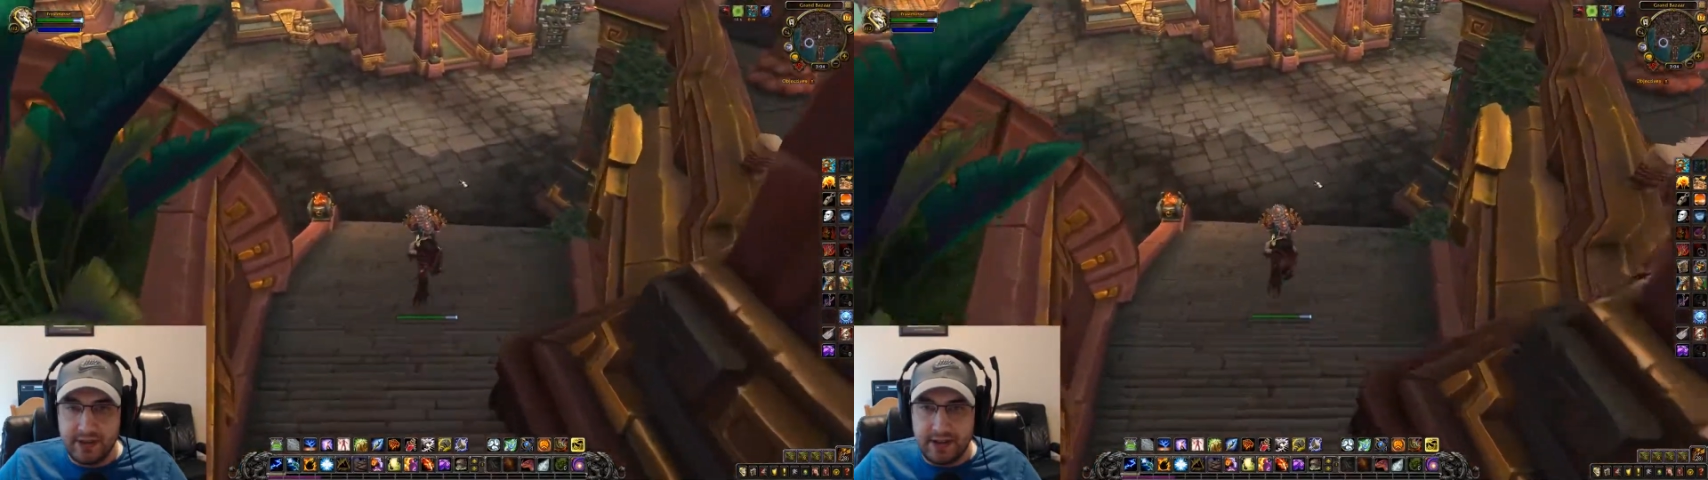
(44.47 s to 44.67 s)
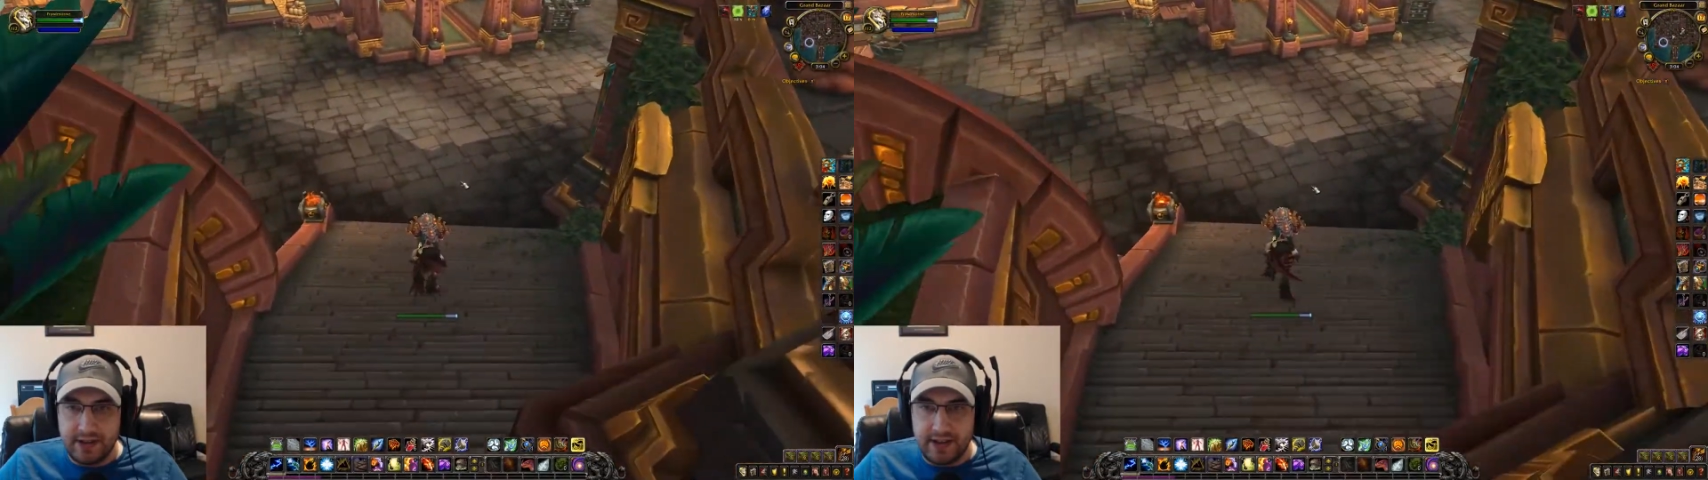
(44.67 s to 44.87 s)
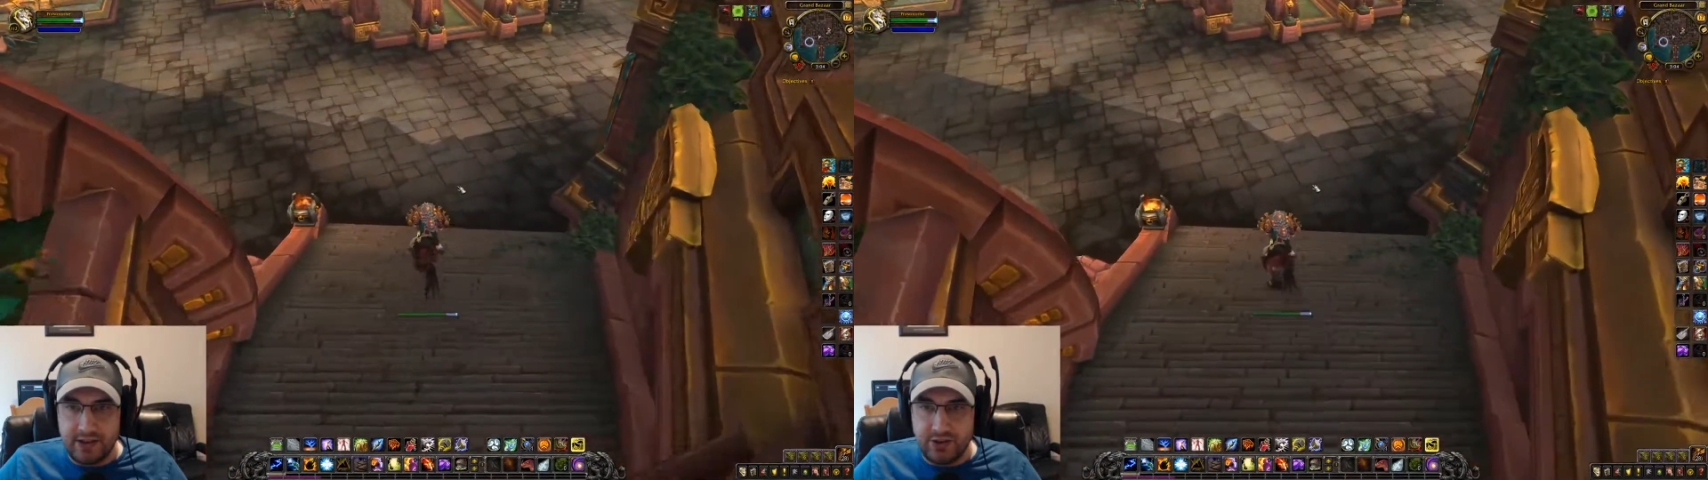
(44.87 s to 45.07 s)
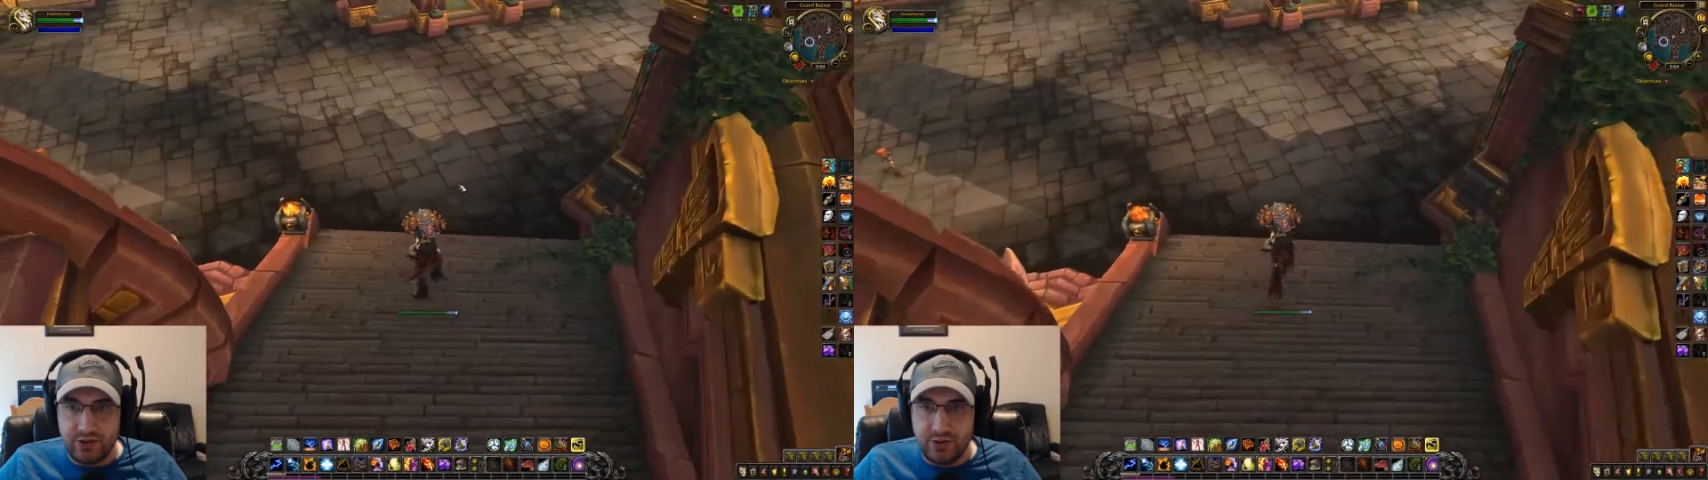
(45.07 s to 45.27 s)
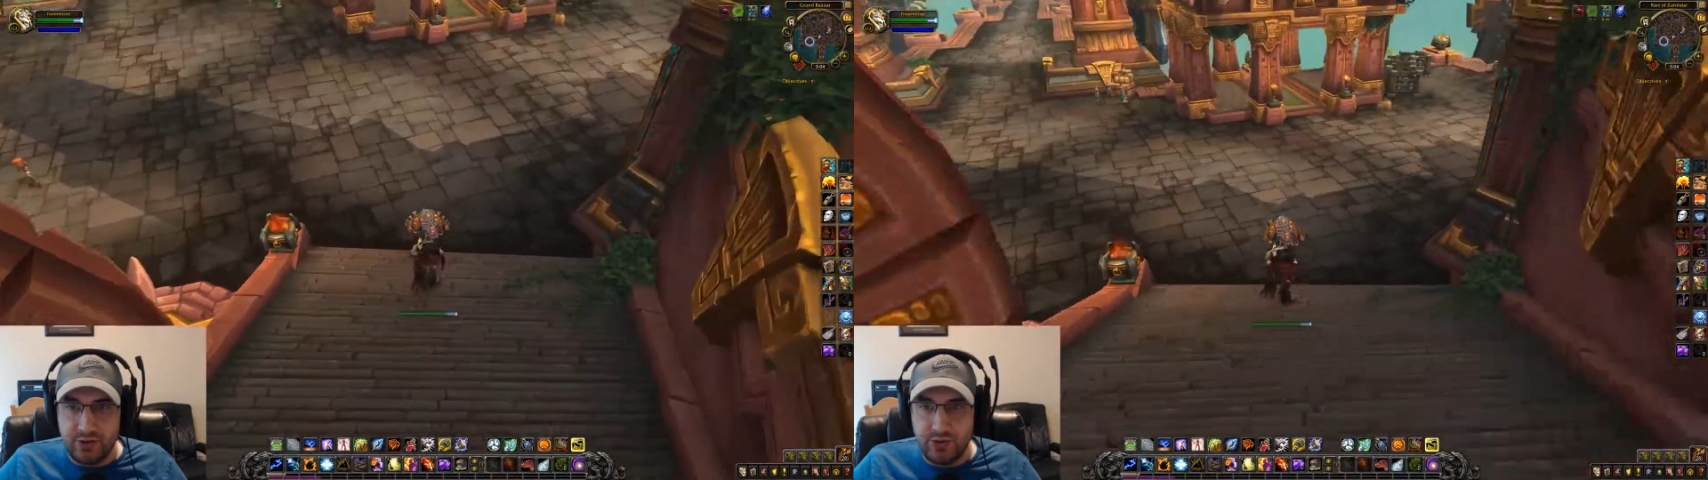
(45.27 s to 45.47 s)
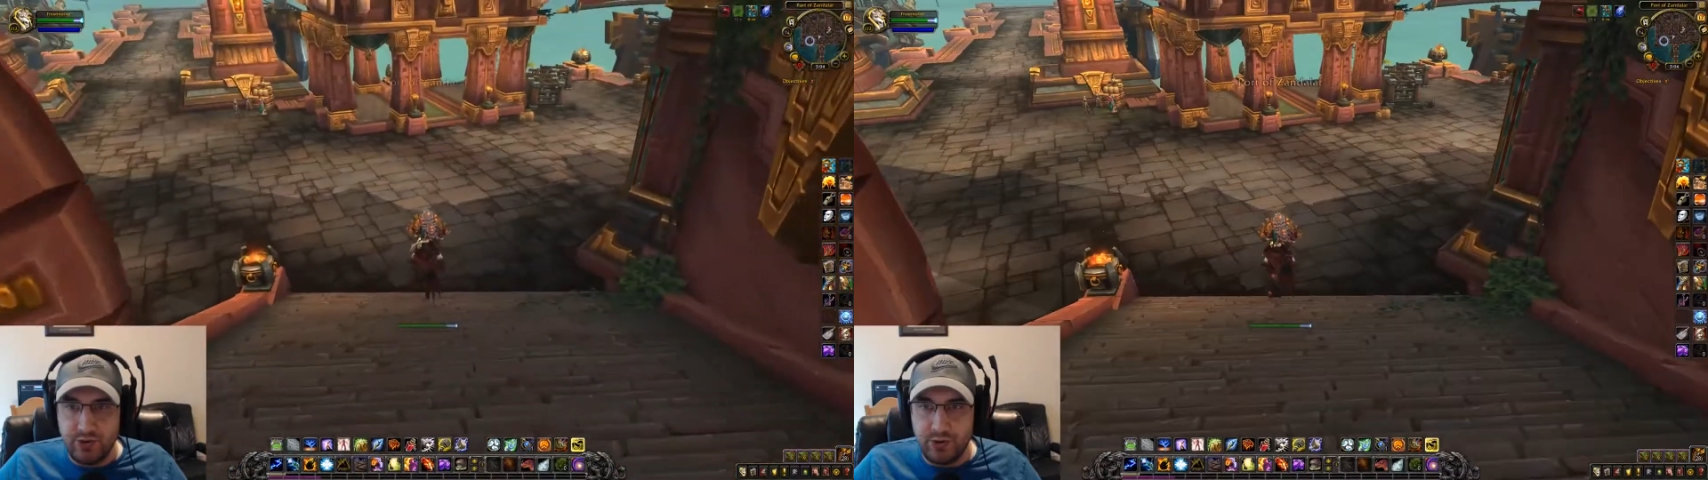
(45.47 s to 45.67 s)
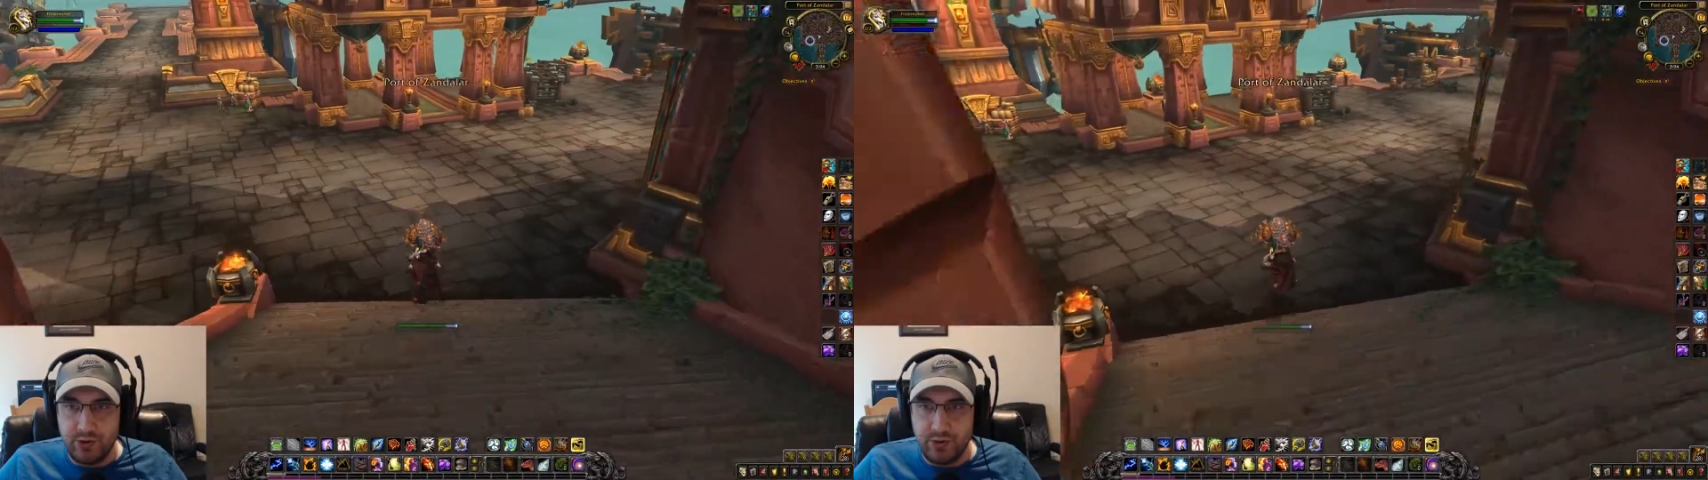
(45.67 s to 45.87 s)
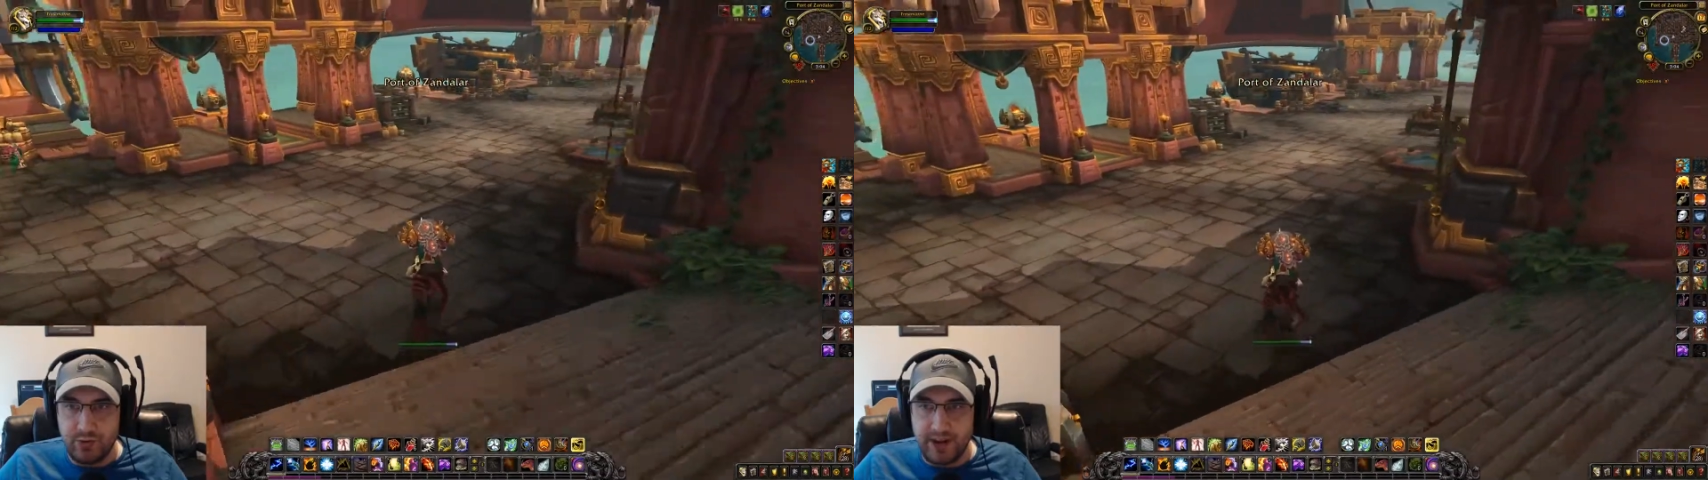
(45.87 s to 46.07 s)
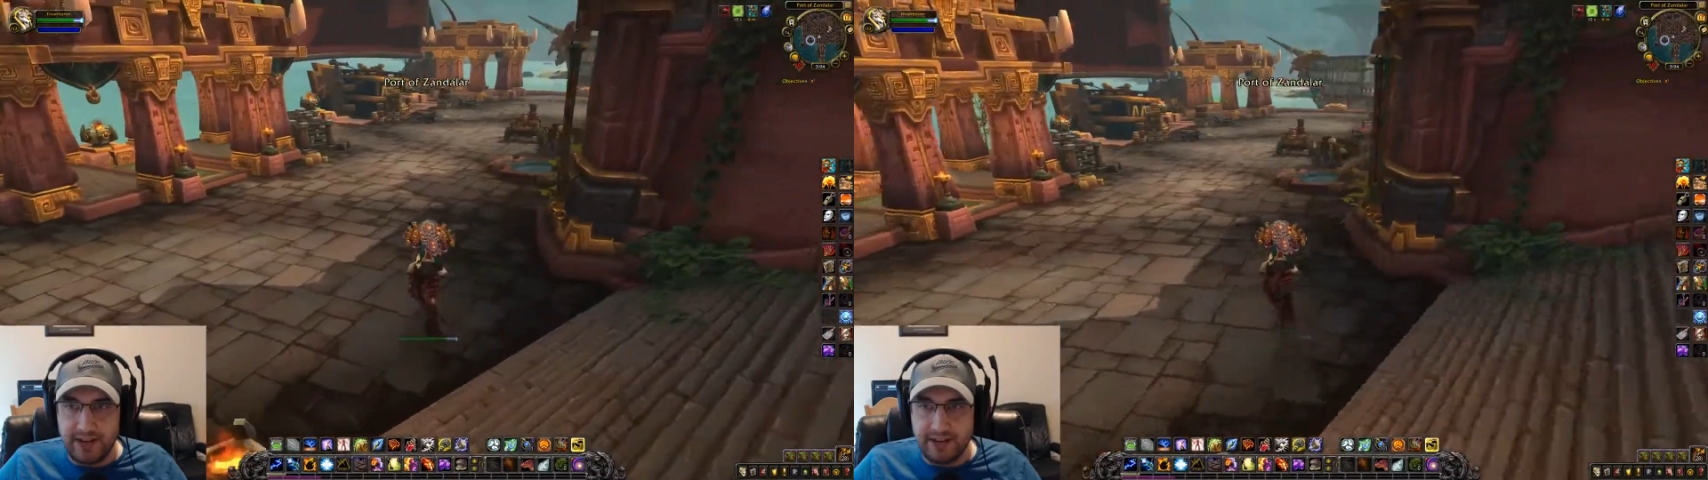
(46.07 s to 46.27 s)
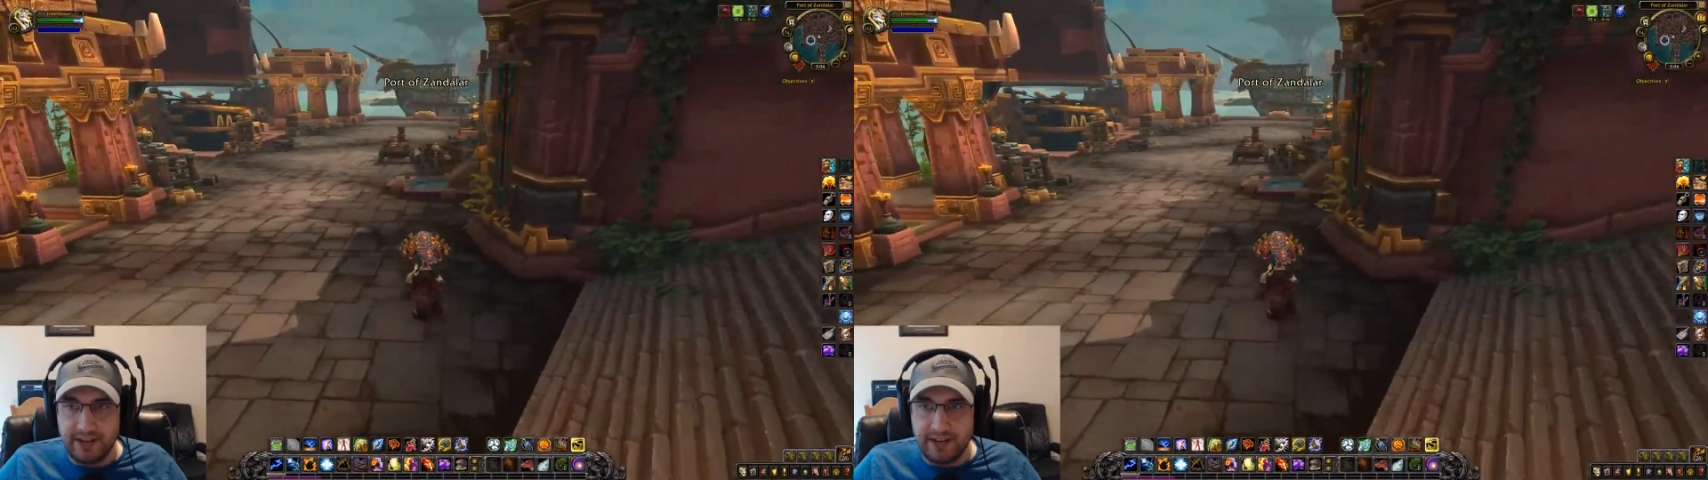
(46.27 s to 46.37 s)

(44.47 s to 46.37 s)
And to your right.